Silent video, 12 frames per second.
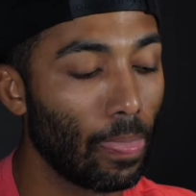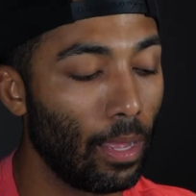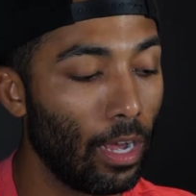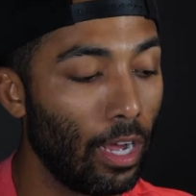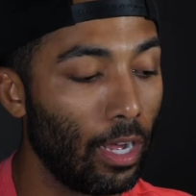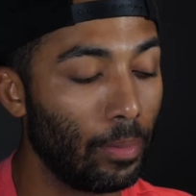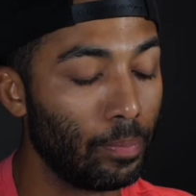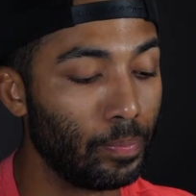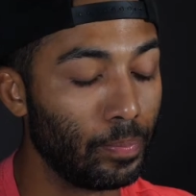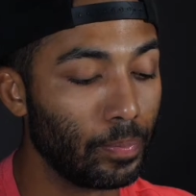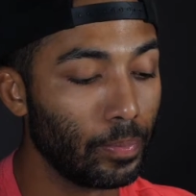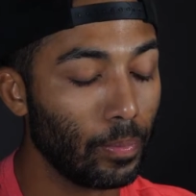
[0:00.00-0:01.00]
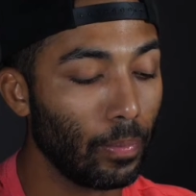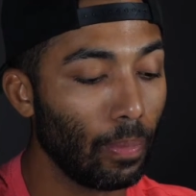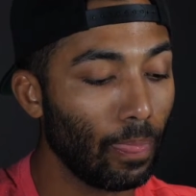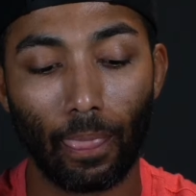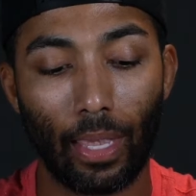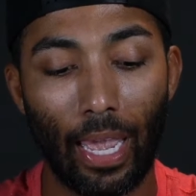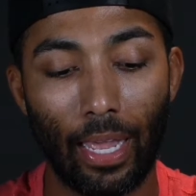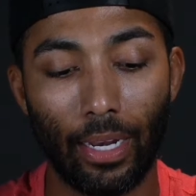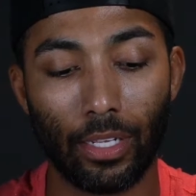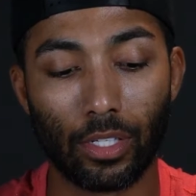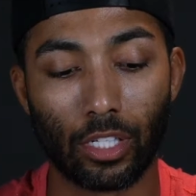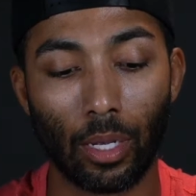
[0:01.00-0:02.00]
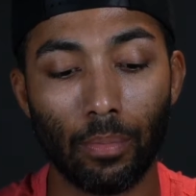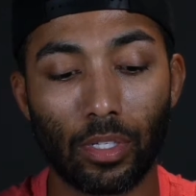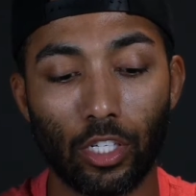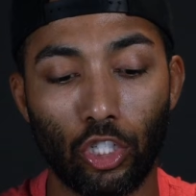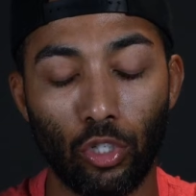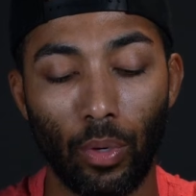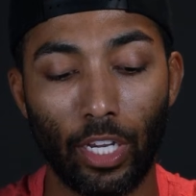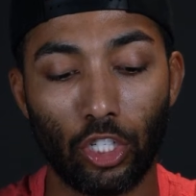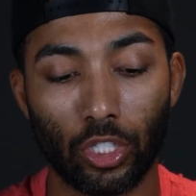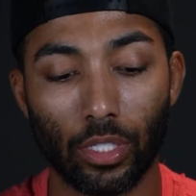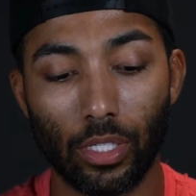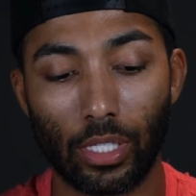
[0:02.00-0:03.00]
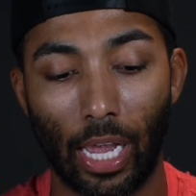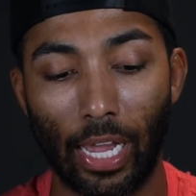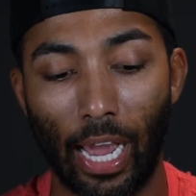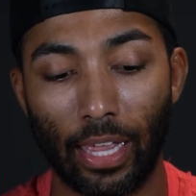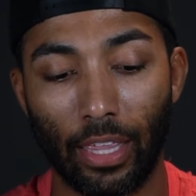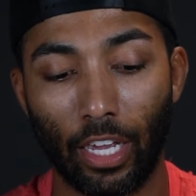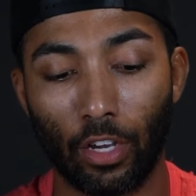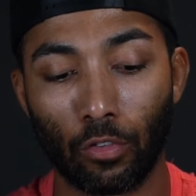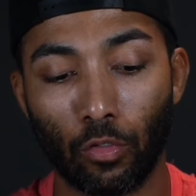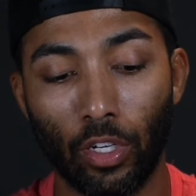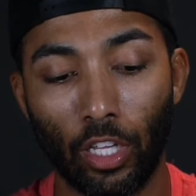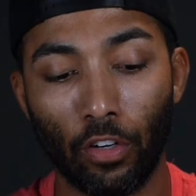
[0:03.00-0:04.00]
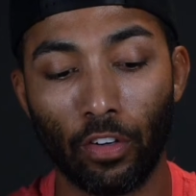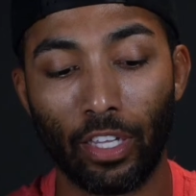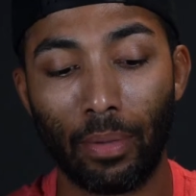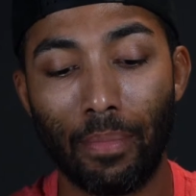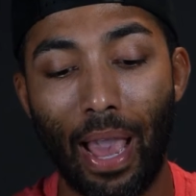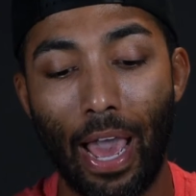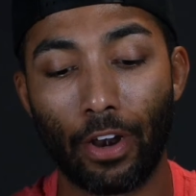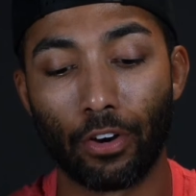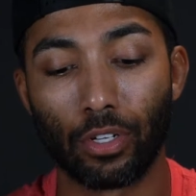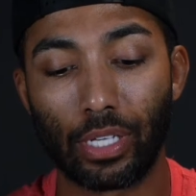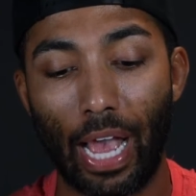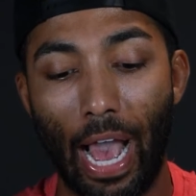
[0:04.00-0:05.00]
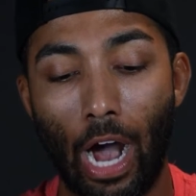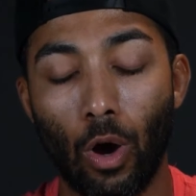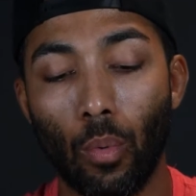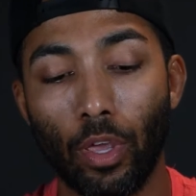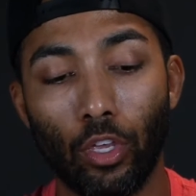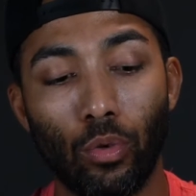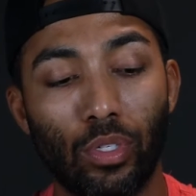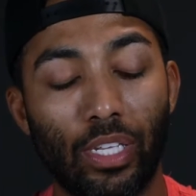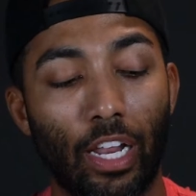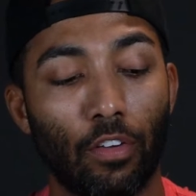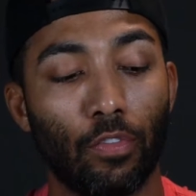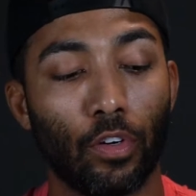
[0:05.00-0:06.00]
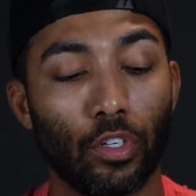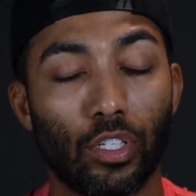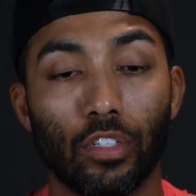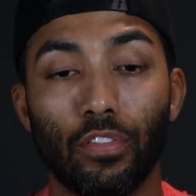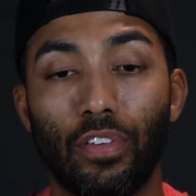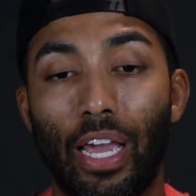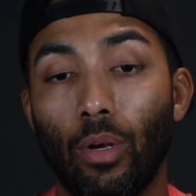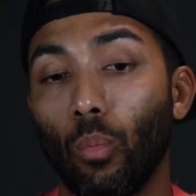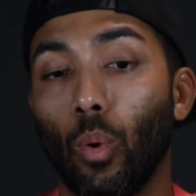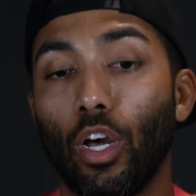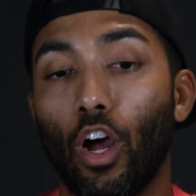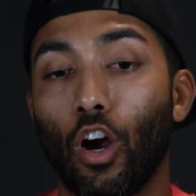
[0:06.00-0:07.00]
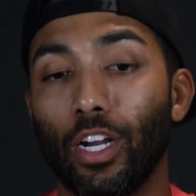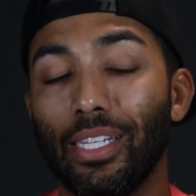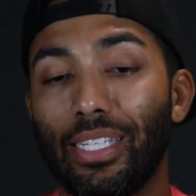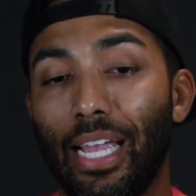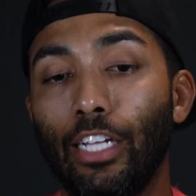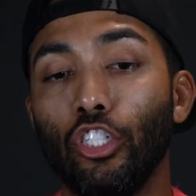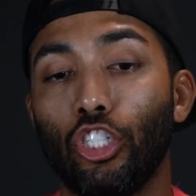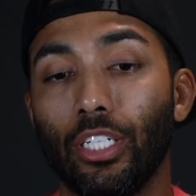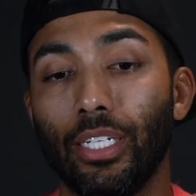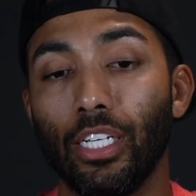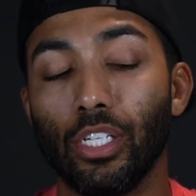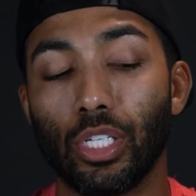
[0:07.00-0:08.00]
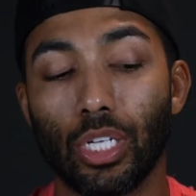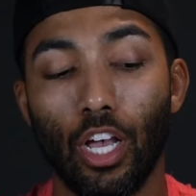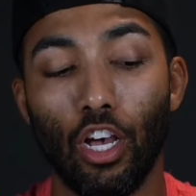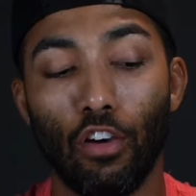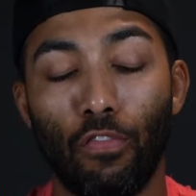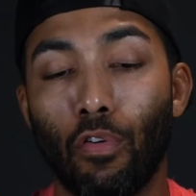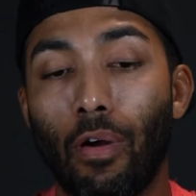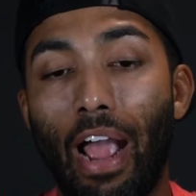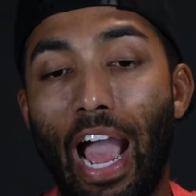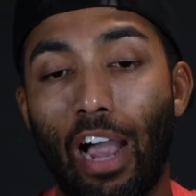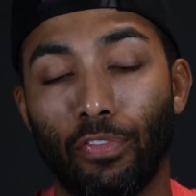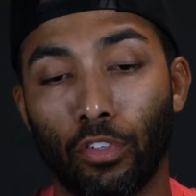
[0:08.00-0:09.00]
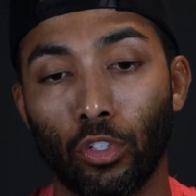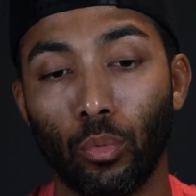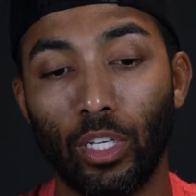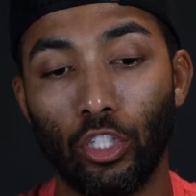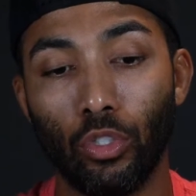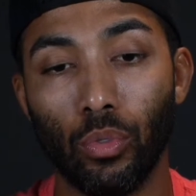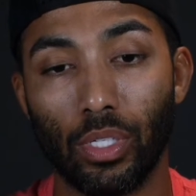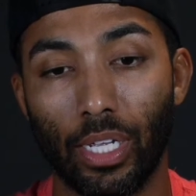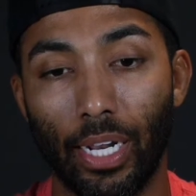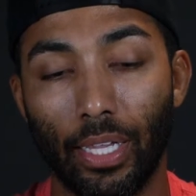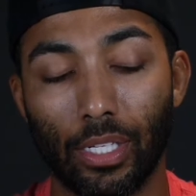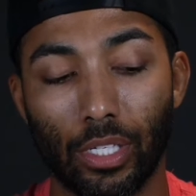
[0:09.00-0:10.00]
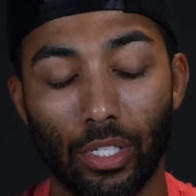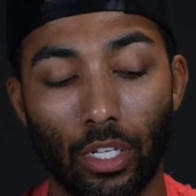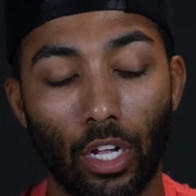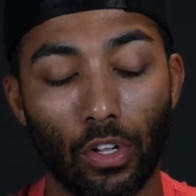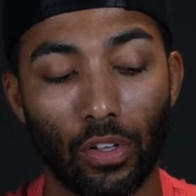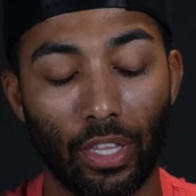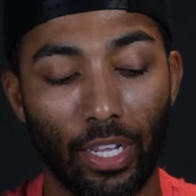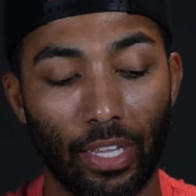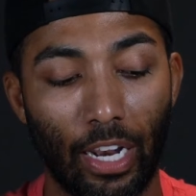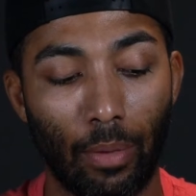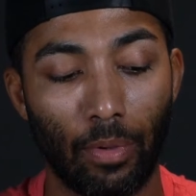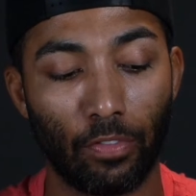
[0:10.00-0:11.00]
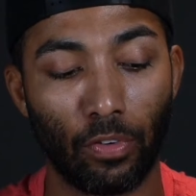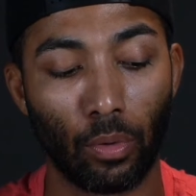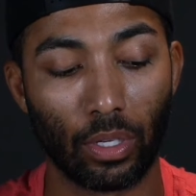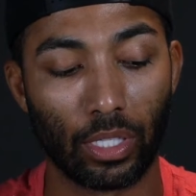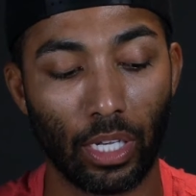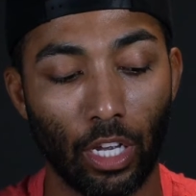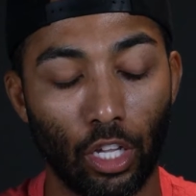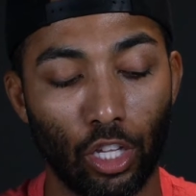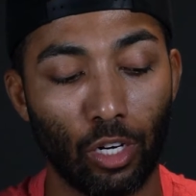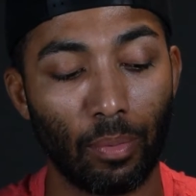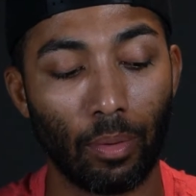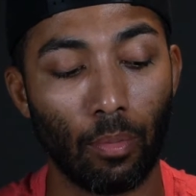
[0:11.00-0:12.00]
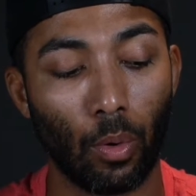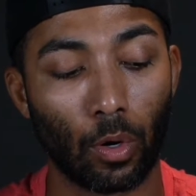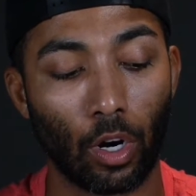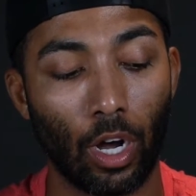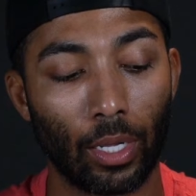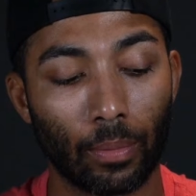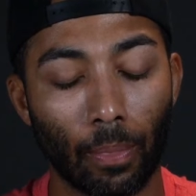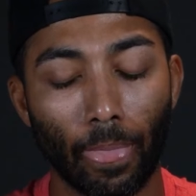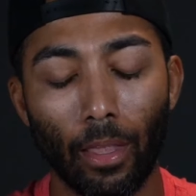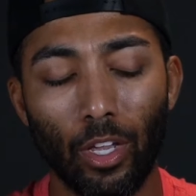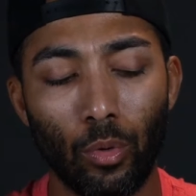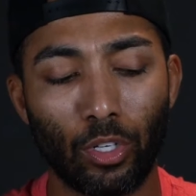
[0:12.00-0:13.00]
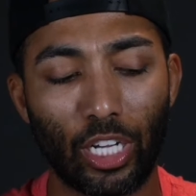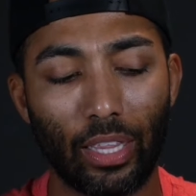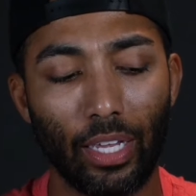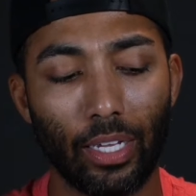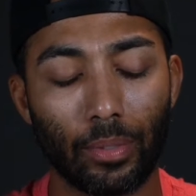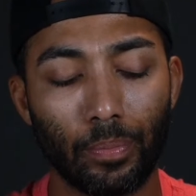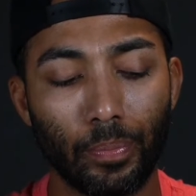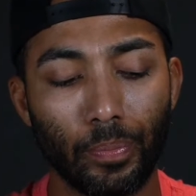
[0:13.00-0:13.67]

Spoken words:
And in some situations, I think it really, really matters how we use that aversive and what our intention is for after we use it. And this is another thing that I've been focusing a little bit more on, which I think